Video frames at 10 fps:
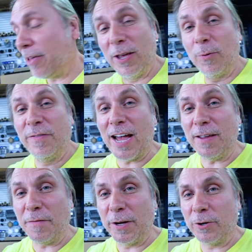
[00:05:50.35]
I think we've got
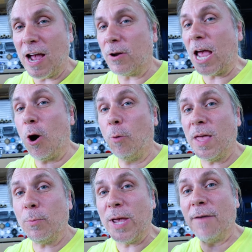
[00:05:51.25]
it figured out. I hope
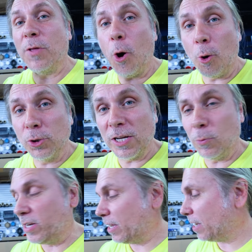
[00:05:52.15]
that we have the hosing
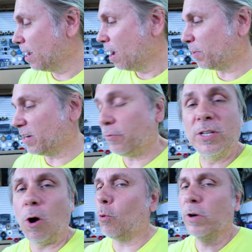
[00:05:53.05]
we need, but if we
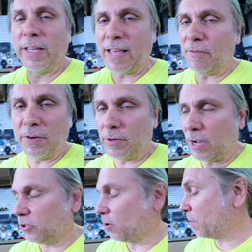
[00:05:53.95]
don't, we'll get that figured
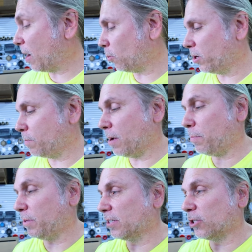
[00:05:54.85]
out too. I'm not worried about it,
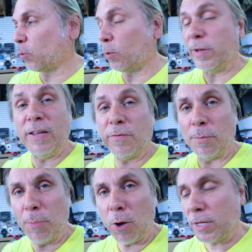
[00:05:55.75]
but this is what we need for the
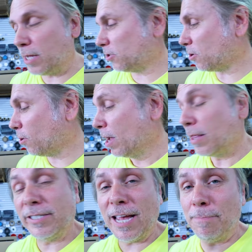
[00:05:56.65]
bulkhead, so
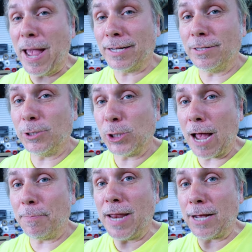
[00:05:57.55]
let's head back to the
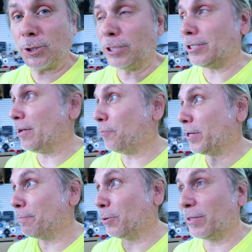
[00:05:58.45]
shop and actually see if we
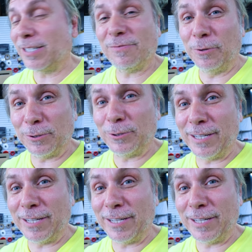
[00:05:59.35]
can put this filter